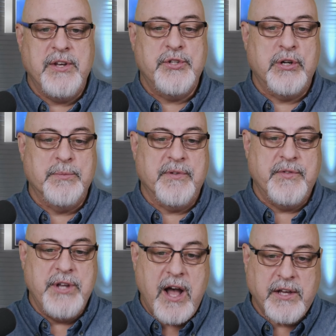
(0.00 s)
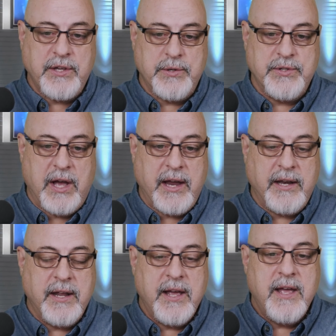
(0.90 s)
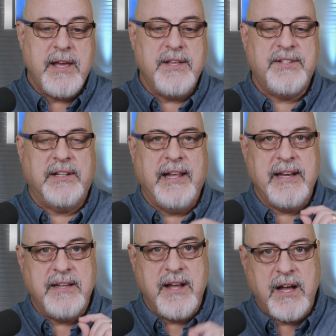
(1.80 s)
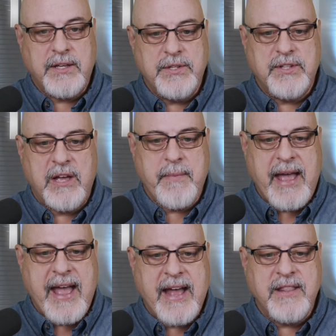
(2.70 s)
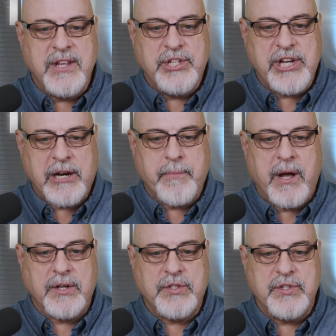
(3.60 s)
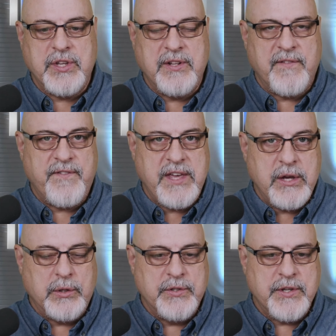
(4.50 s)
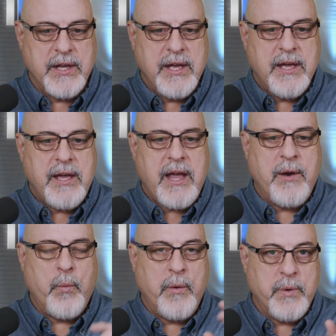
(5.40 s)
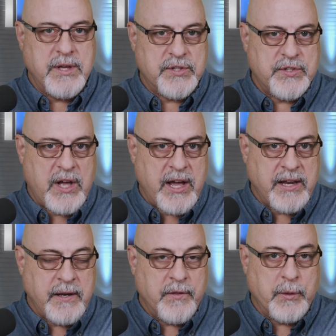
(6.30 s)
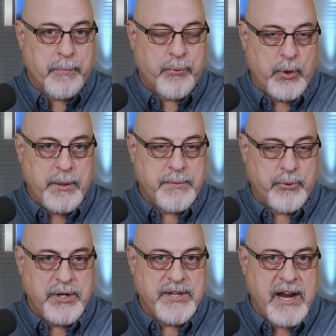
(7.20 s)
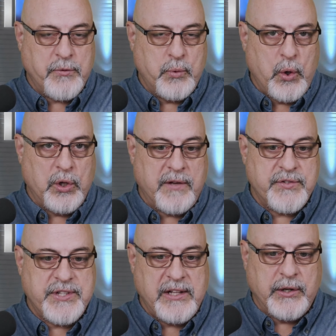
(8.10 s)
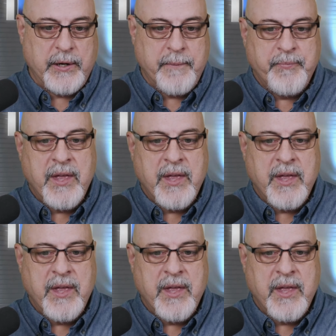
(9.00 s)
in terms of DocuSign is to let DocuSign add the checkboxes in the fields. And when we assign the pre-tagged role of seller,